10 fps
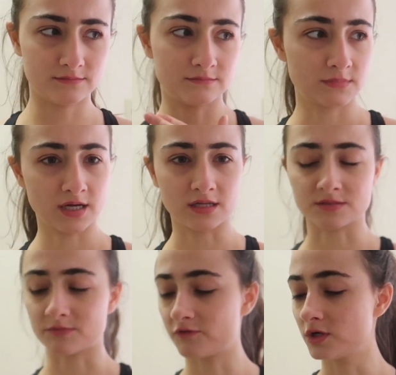I
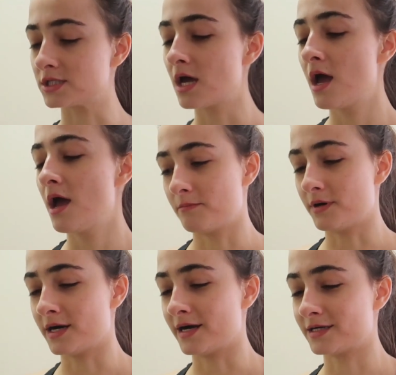lost my voice.
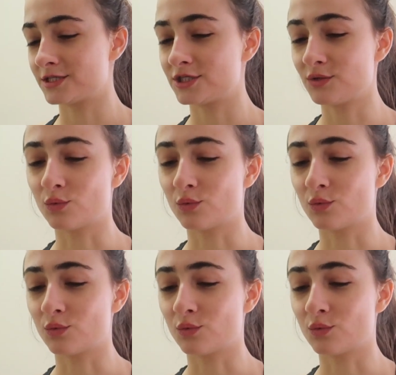But she